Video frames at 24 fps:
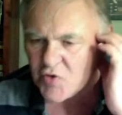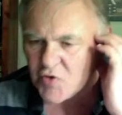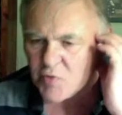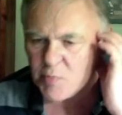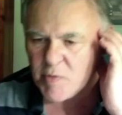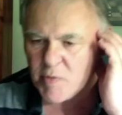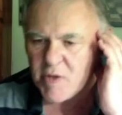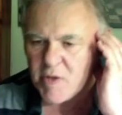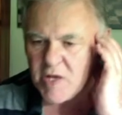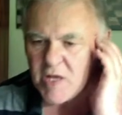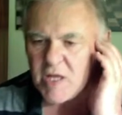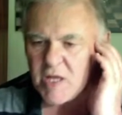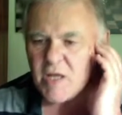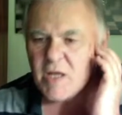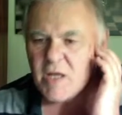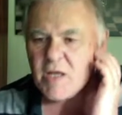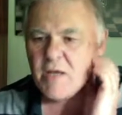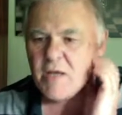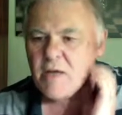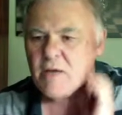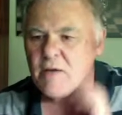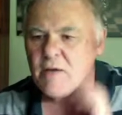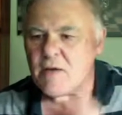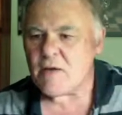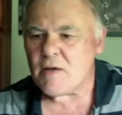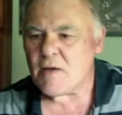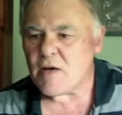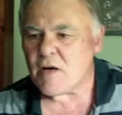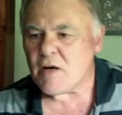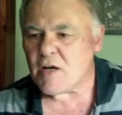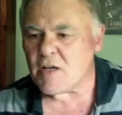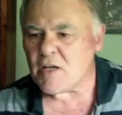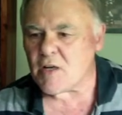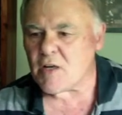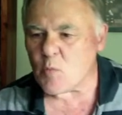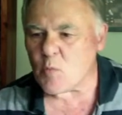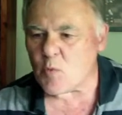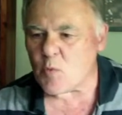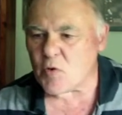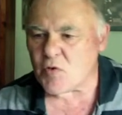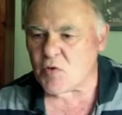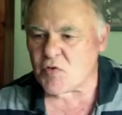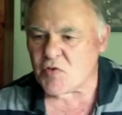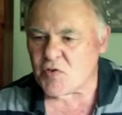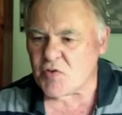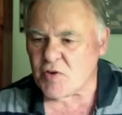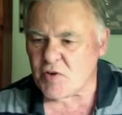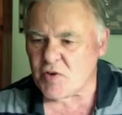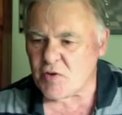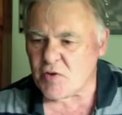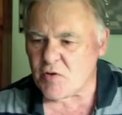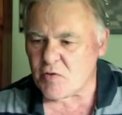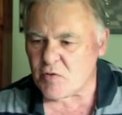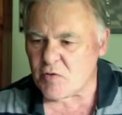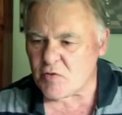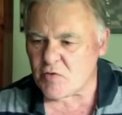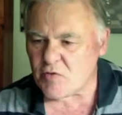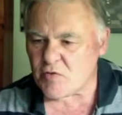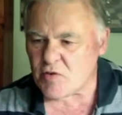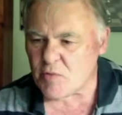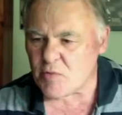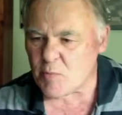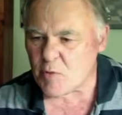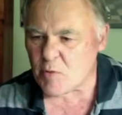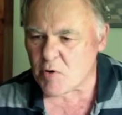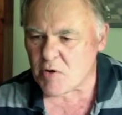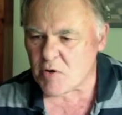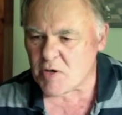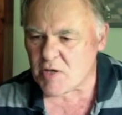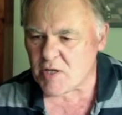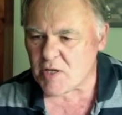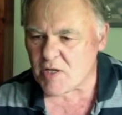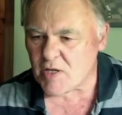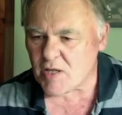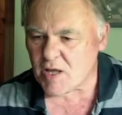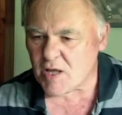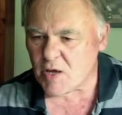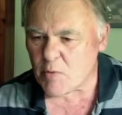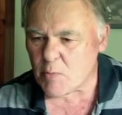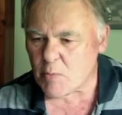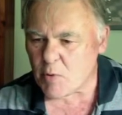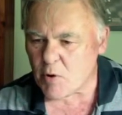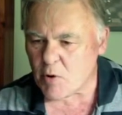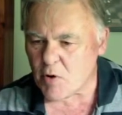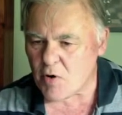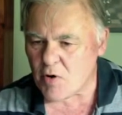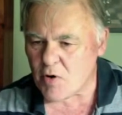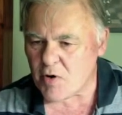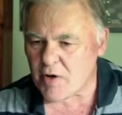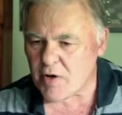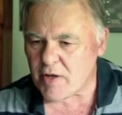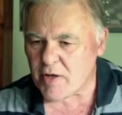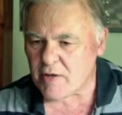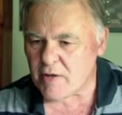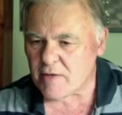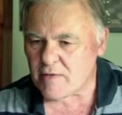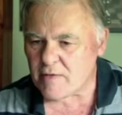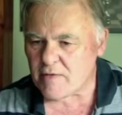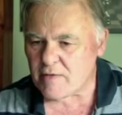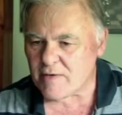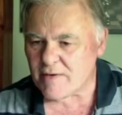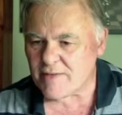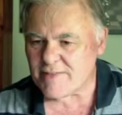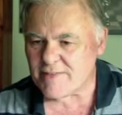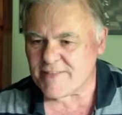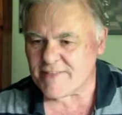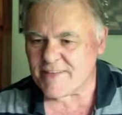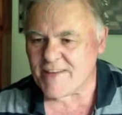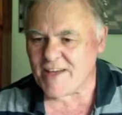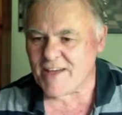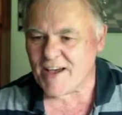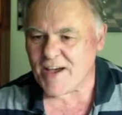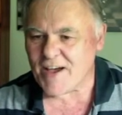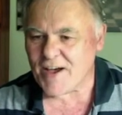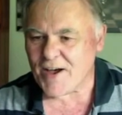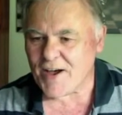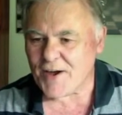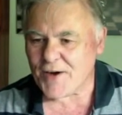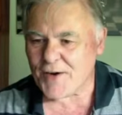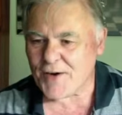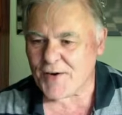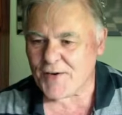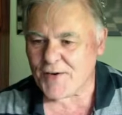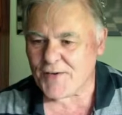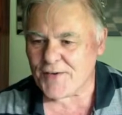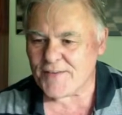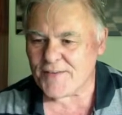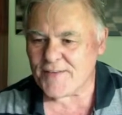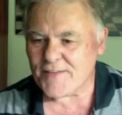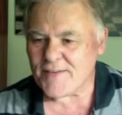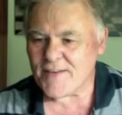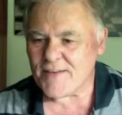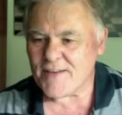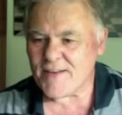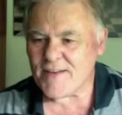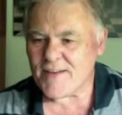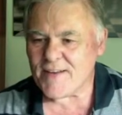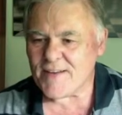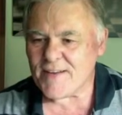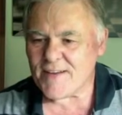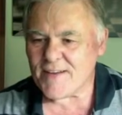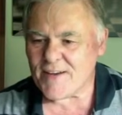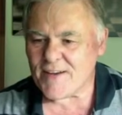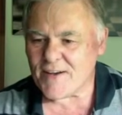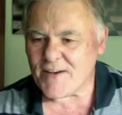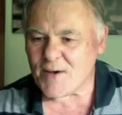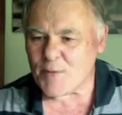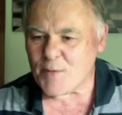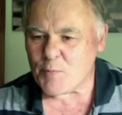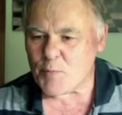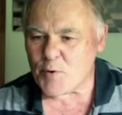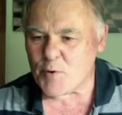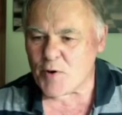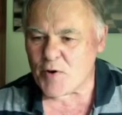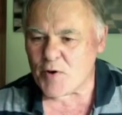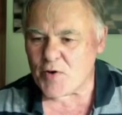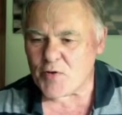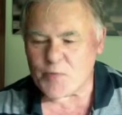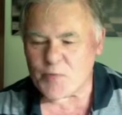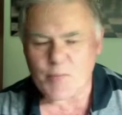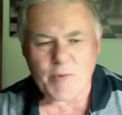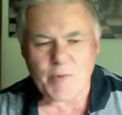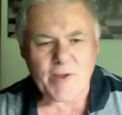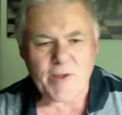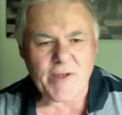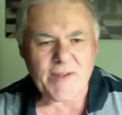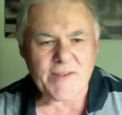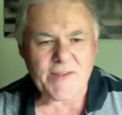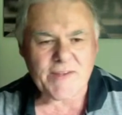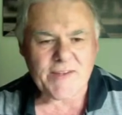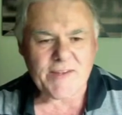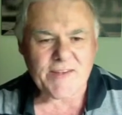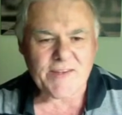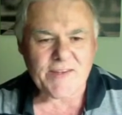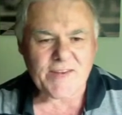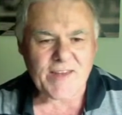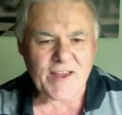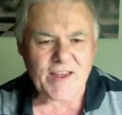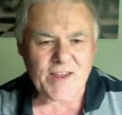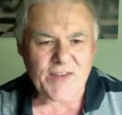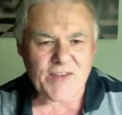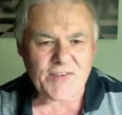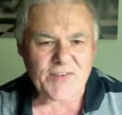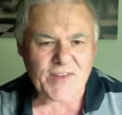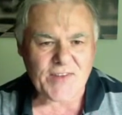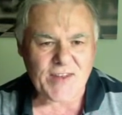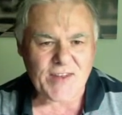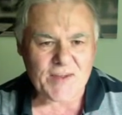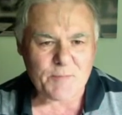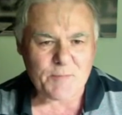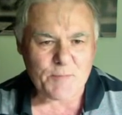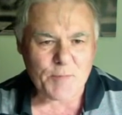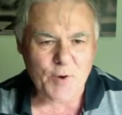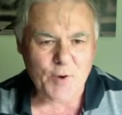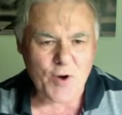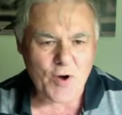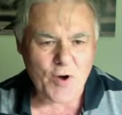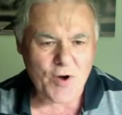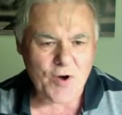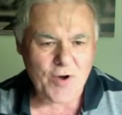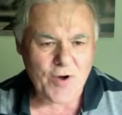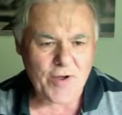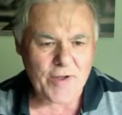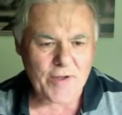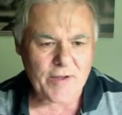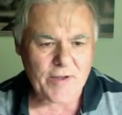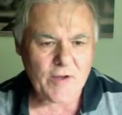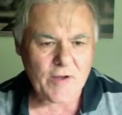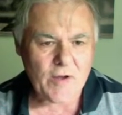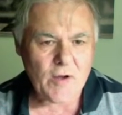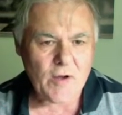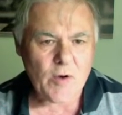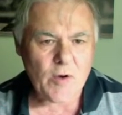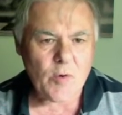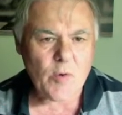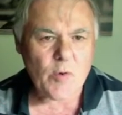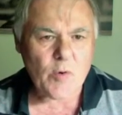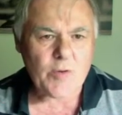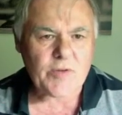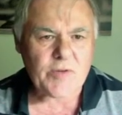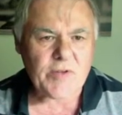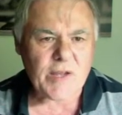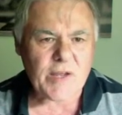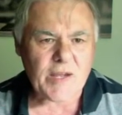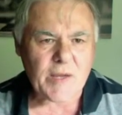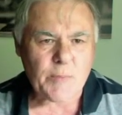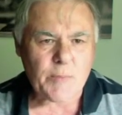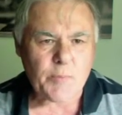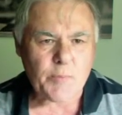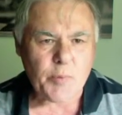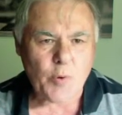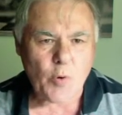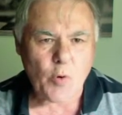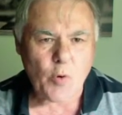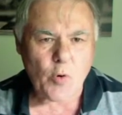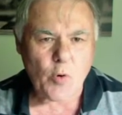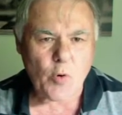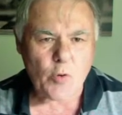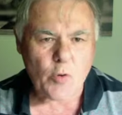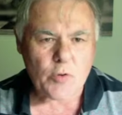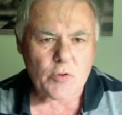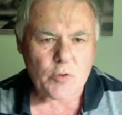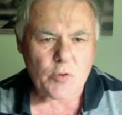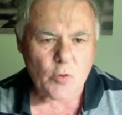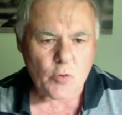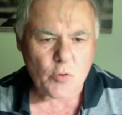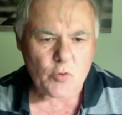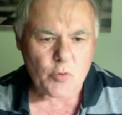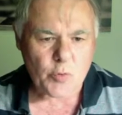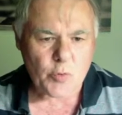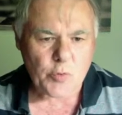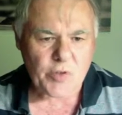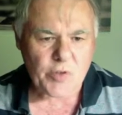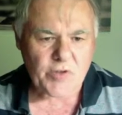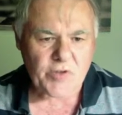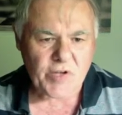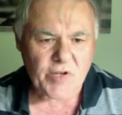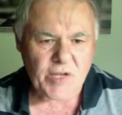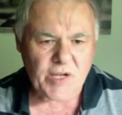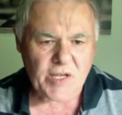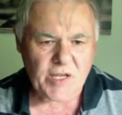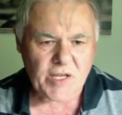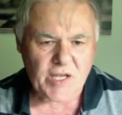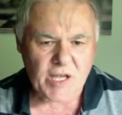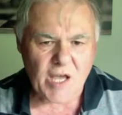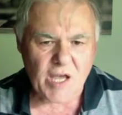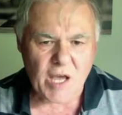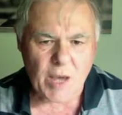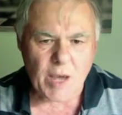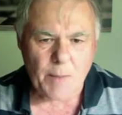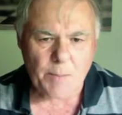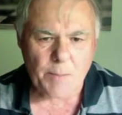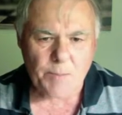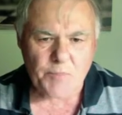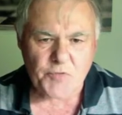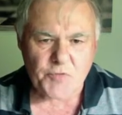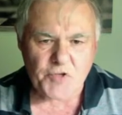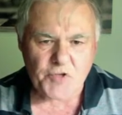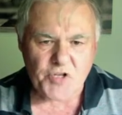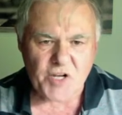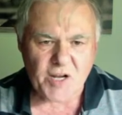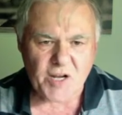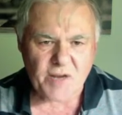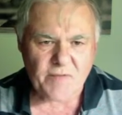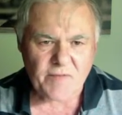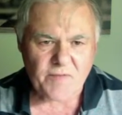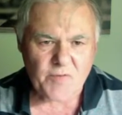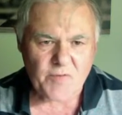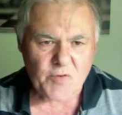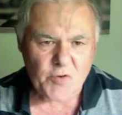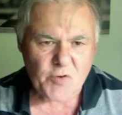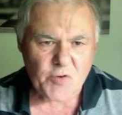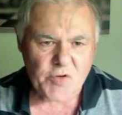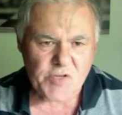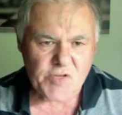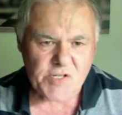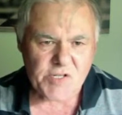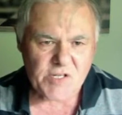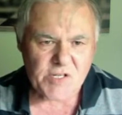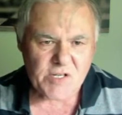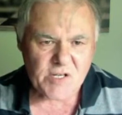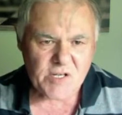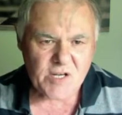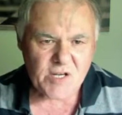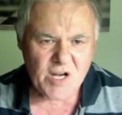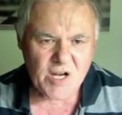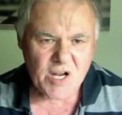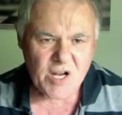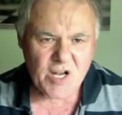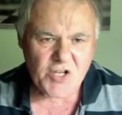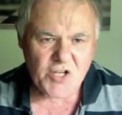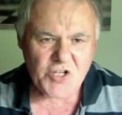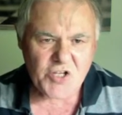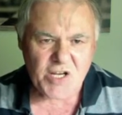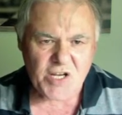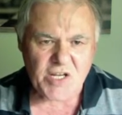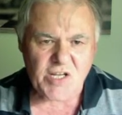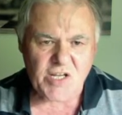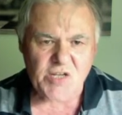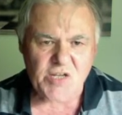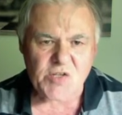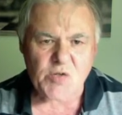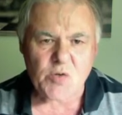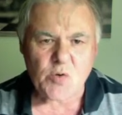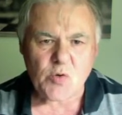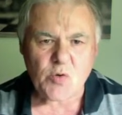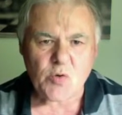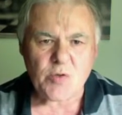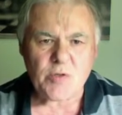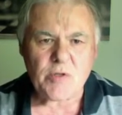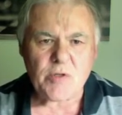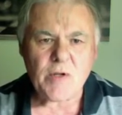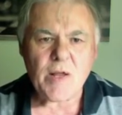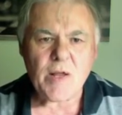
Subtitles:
Me. I don't want to see my Elo. Bye. Oh no. Oh, Burners Me. You're saying bye. Do we take a pawn or do we take a check first? Check is good.